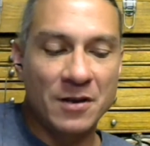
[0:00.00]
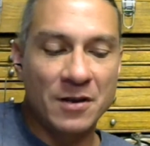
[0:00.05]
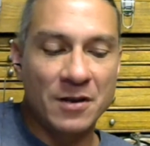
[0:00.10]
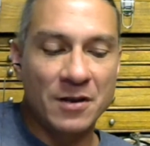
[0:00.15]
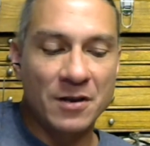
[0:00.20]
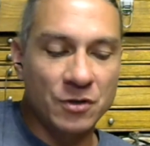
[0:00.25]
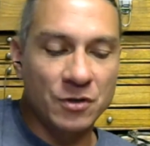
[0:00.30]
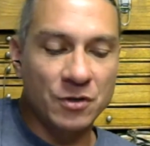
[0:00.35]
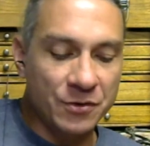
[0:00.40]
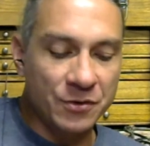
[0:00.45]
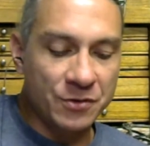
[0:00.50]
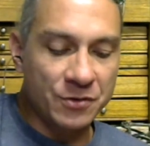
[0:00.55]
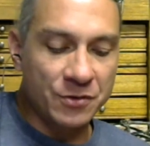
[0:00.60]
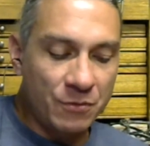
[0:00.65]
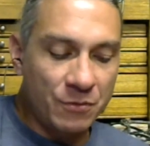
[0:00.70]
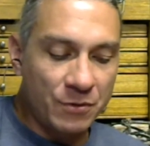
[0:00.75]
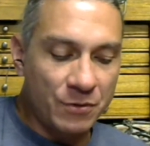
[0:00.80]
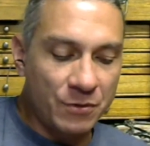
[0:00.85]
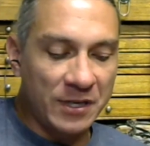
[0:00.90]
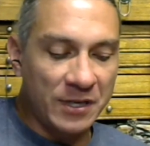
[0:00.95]
So there's
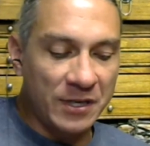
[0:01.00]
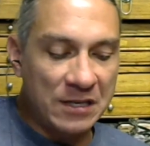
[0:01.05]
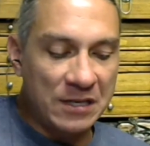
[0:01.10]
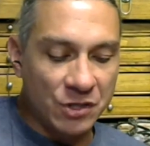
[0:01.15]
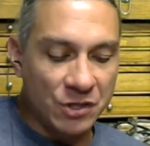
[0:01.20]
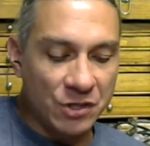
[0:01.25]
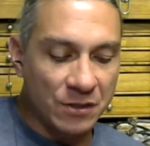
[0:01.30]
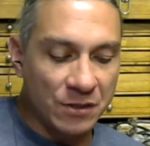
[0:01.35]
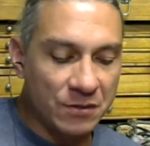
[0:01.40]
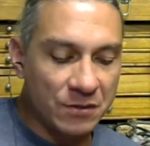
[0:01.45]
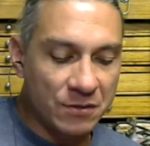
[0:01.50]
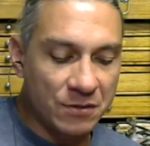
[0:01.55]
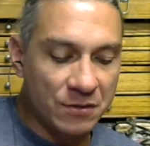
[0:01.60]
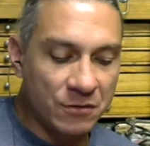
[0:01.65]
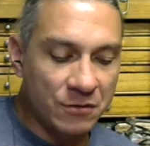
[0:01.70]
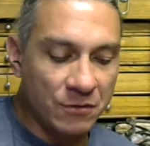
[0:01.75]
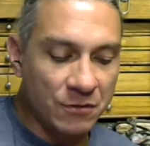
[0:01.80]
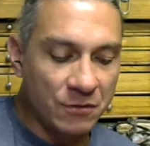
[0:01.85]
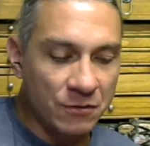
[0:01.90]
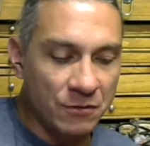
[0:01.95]
no allegiance
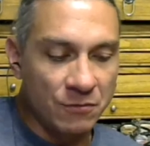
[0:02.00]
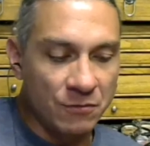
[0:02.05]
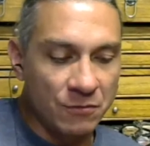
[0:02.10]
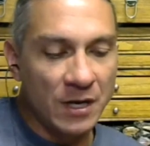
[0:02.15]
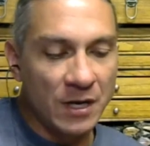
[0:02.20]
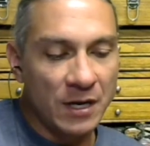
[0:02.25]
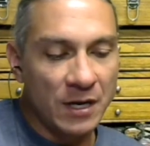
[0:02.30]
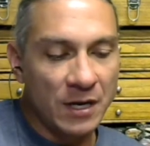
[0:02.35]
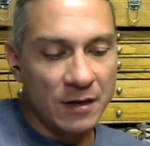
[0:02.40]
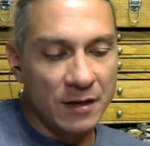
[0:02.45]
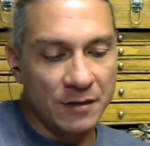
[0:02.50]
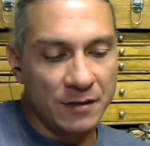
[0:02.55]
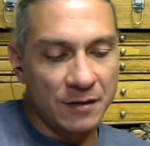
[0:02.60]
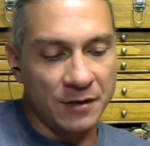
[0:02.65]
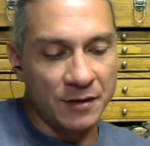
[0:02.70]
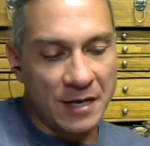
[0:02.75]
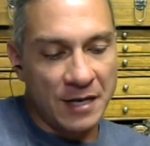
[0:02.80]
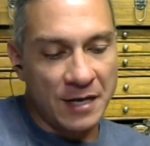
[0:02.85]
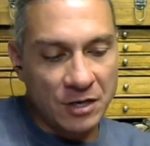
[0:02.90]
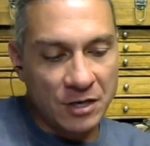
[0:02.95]
to
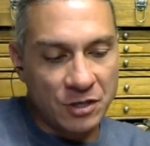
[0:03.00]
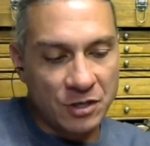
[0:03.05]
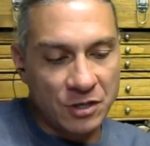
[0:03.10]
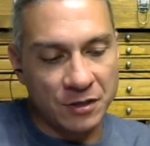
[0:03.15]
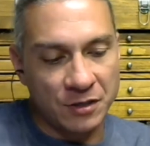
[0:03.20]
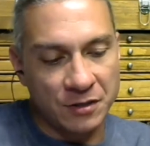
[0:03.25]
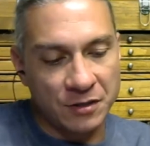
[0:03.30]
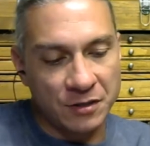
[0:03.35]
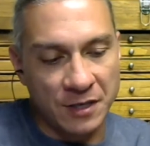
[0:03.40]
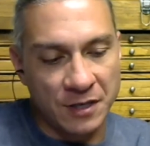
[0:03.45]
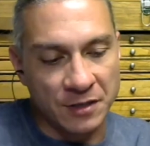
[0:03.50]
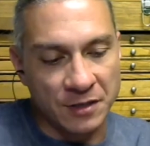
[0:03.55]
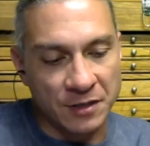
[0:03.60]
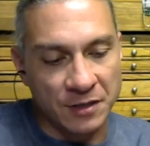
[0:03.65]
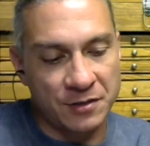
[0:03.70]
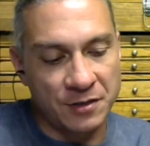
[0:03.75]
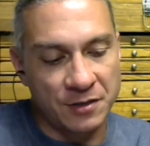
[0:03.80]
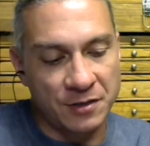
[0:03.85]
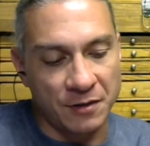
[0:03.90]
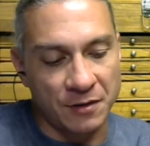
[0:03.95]
the nation
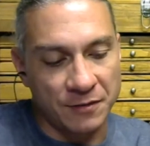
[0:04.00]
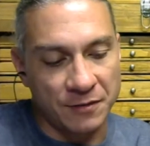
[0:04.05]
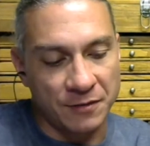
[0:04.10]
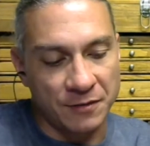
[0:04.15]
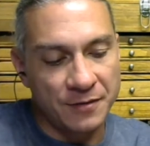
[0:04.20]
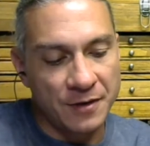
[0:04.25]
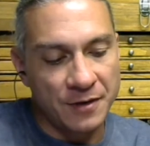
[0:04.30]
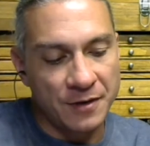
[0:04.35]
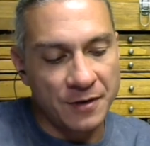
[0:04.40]
itself,